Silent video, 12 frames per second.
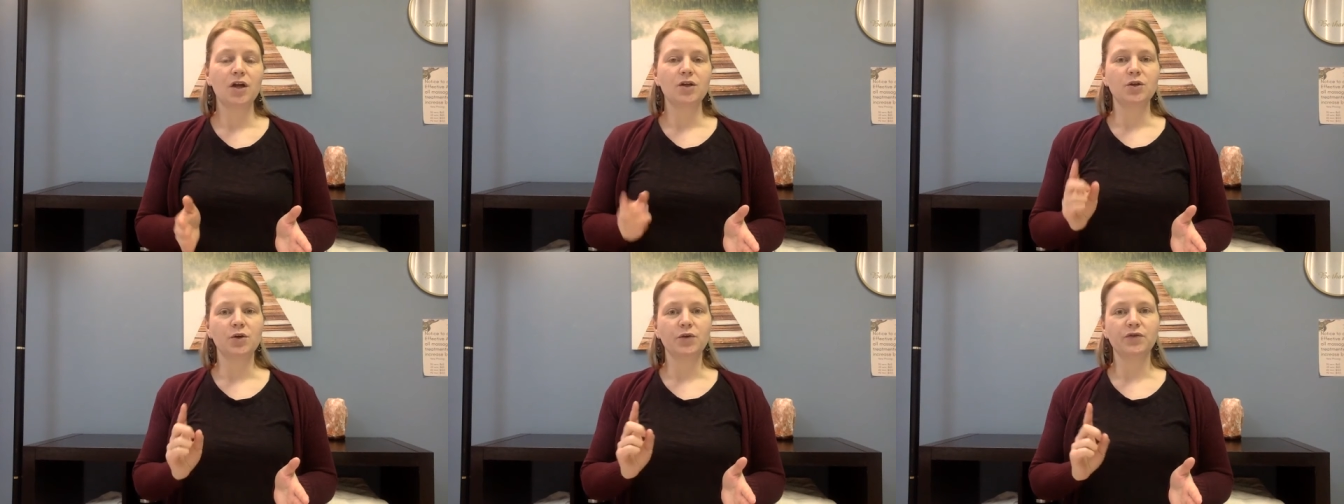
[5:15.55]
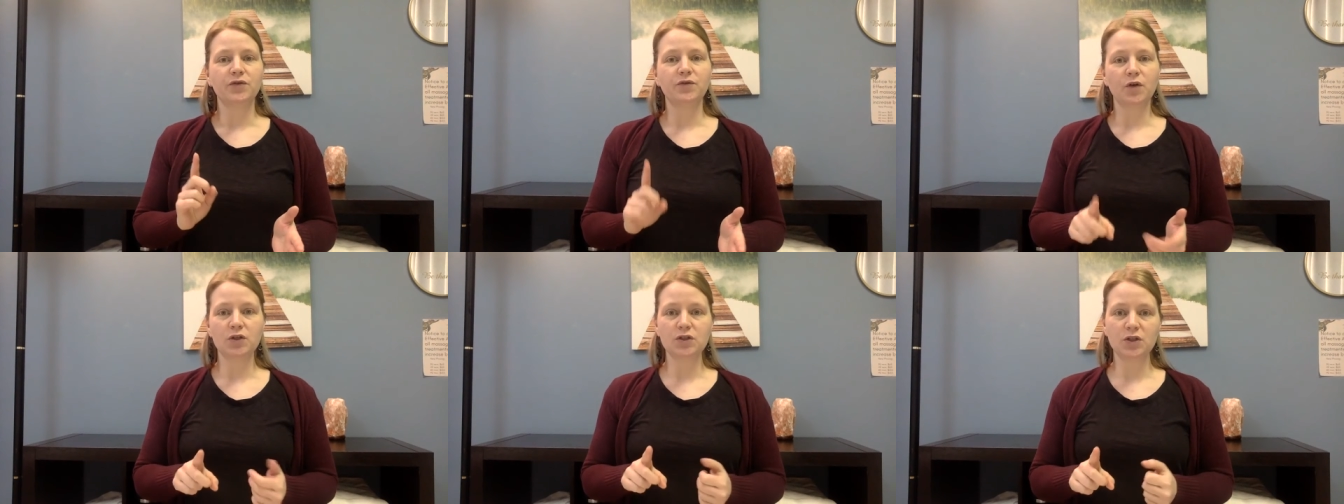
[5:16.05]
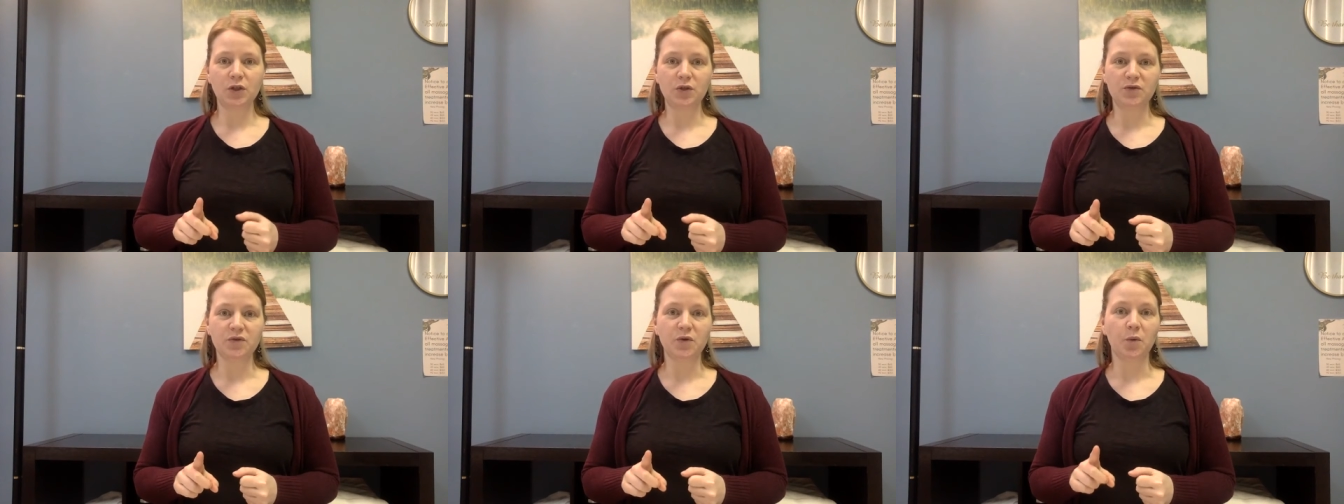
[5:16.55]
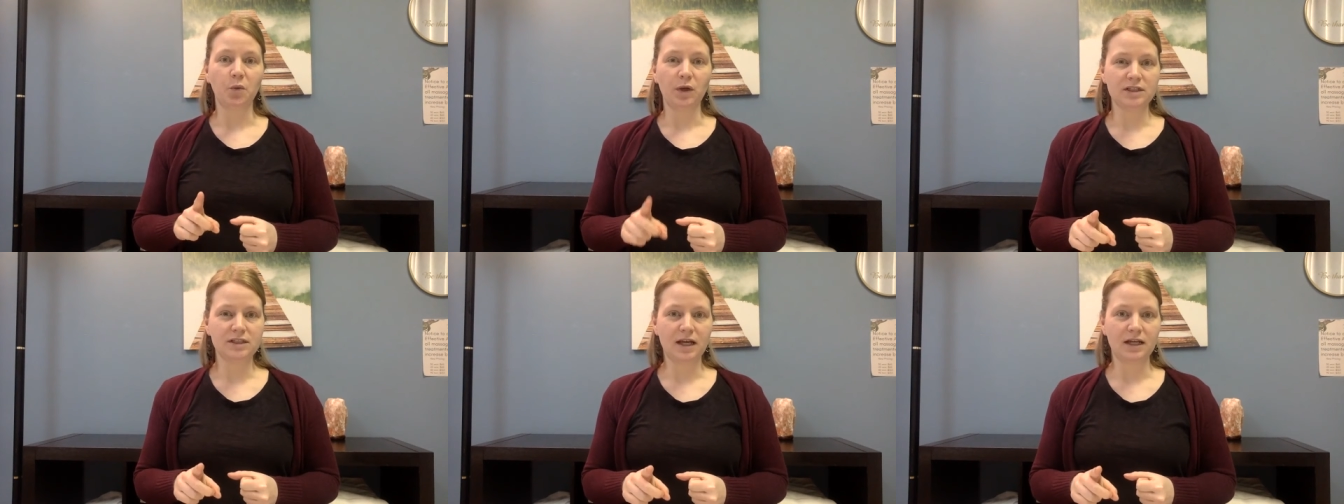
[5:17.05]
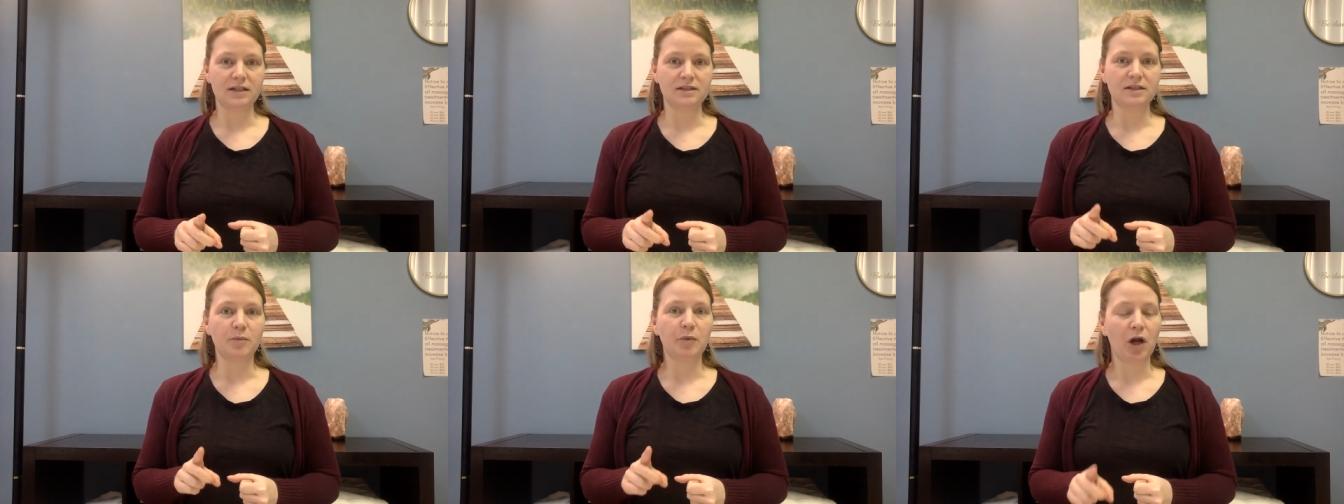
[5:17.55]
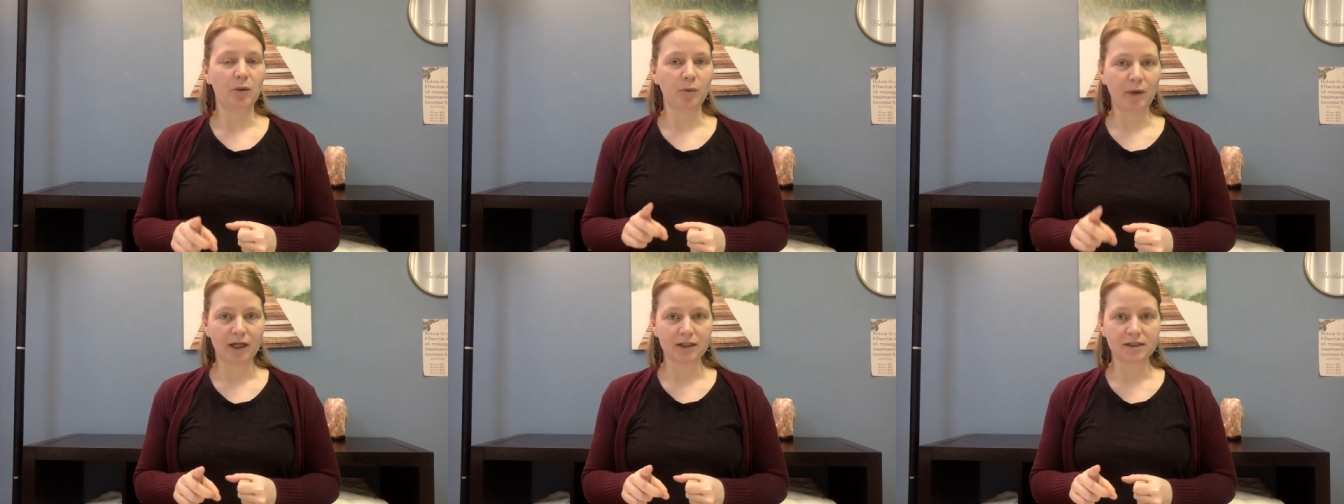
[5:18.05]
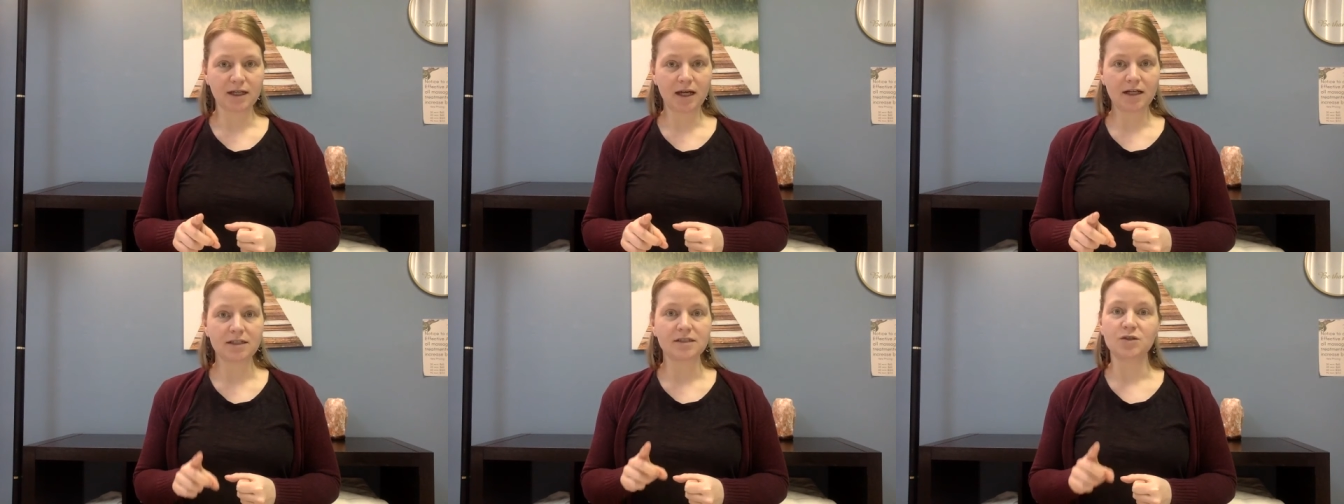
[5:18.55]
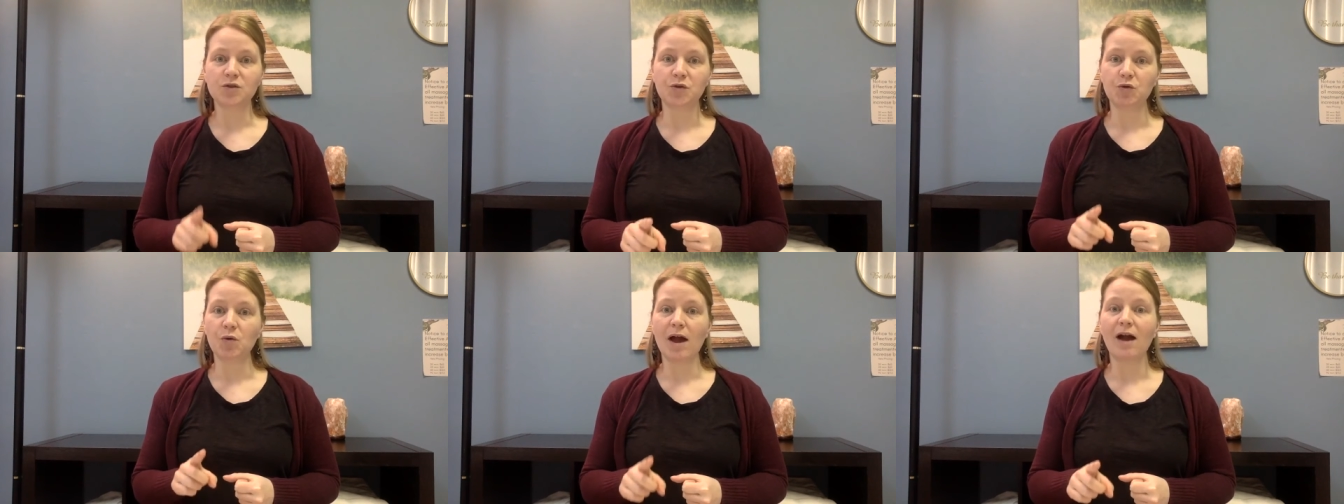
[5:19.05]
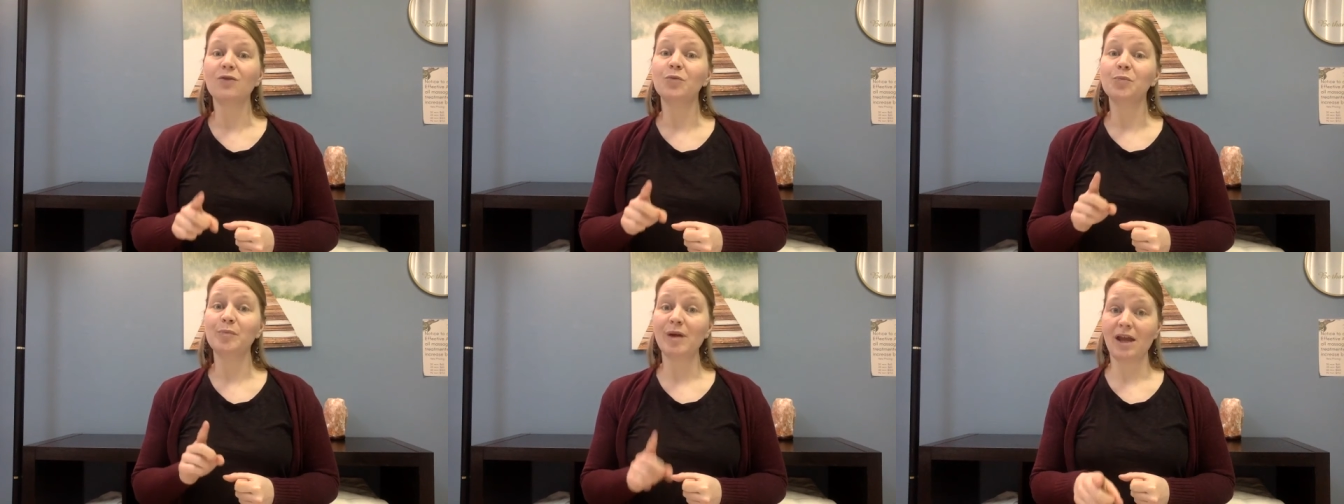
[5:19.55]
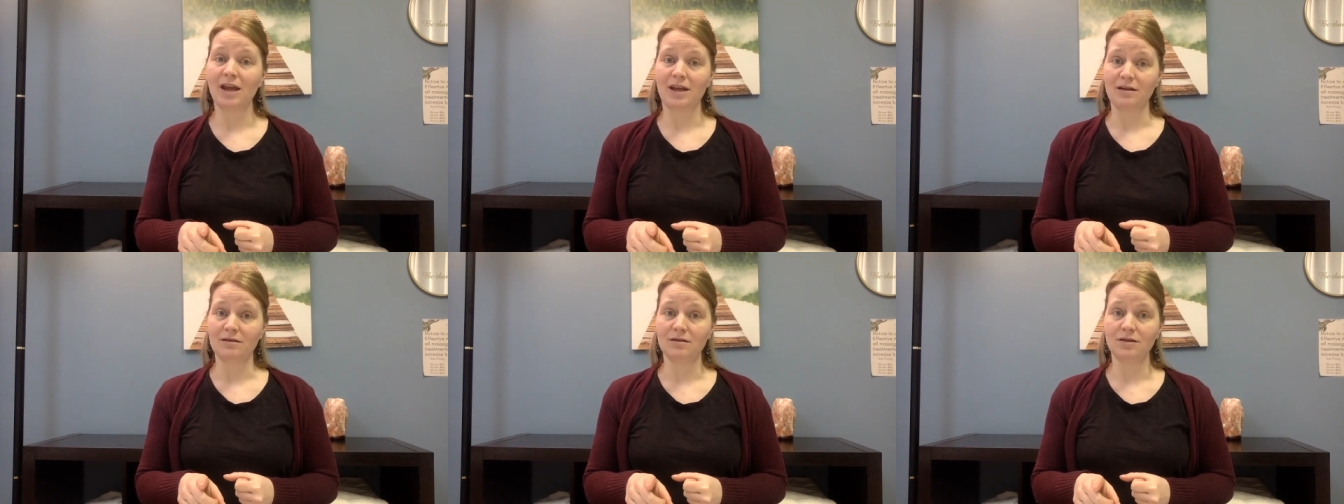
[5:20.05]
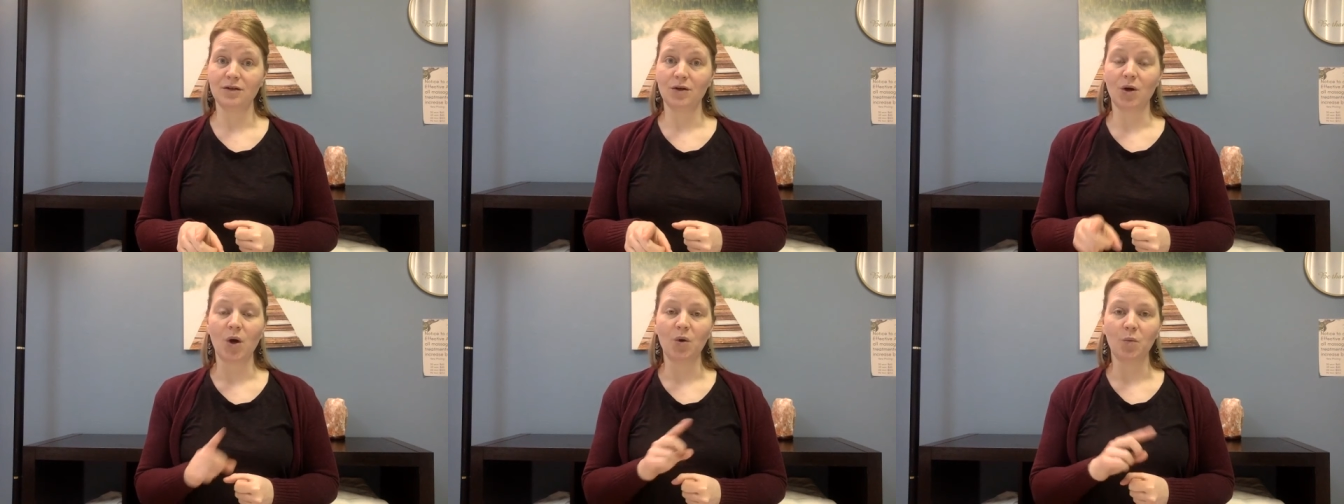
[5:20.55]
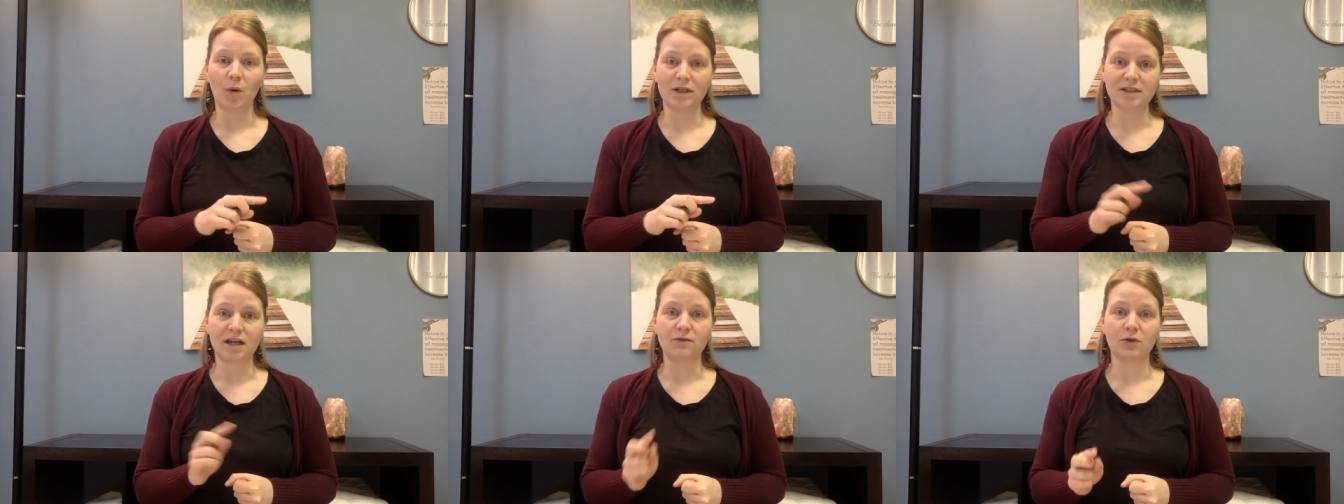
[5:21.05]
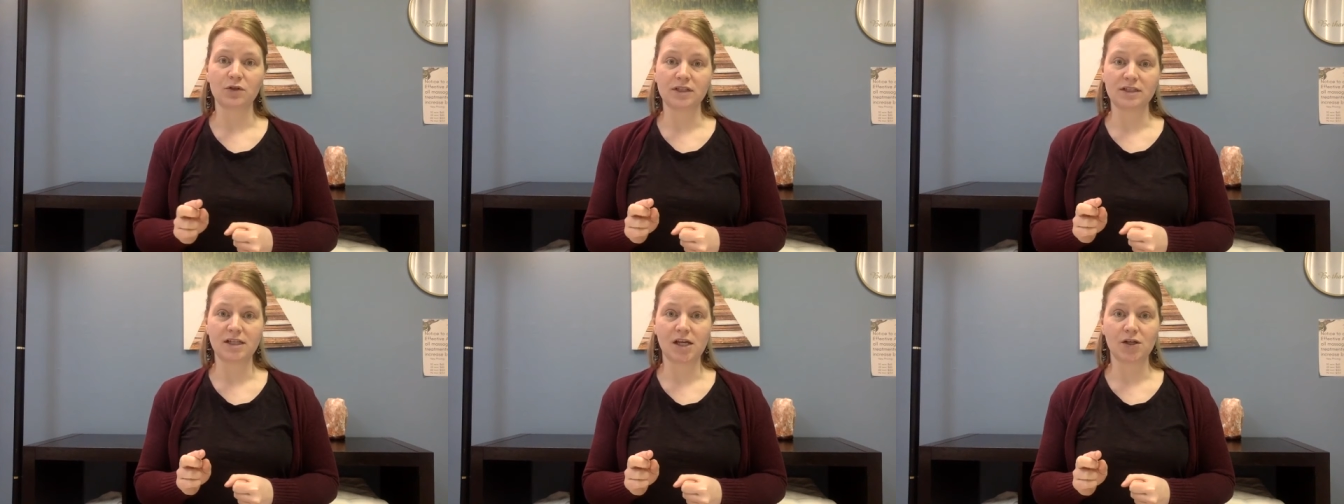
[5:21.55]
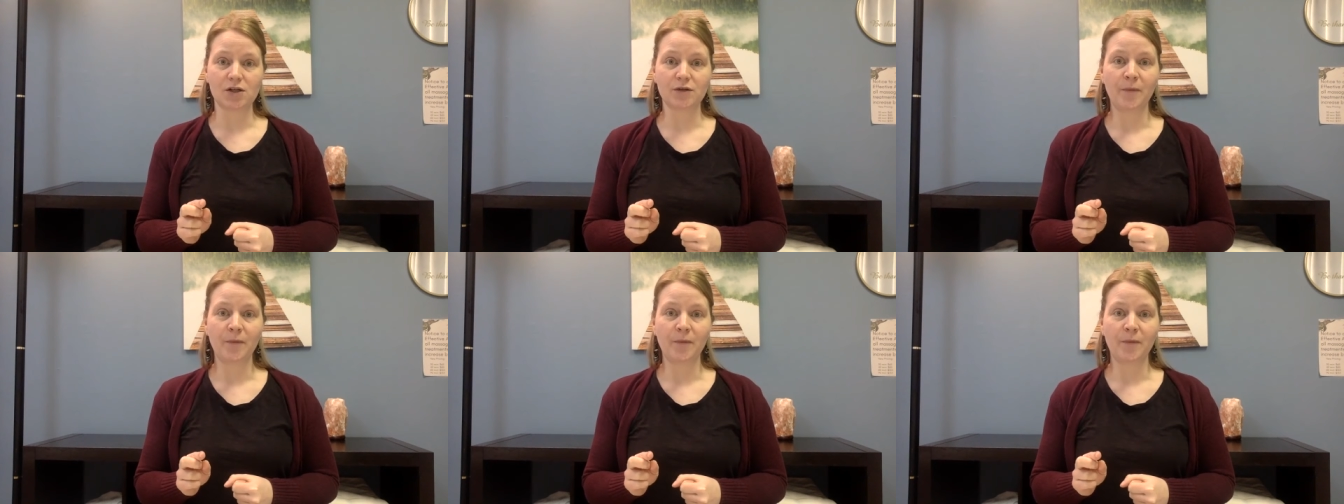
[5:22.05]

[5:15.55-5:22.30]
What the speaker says: your first clue for which side is the problematic side is, do you have pain on one side versus the other?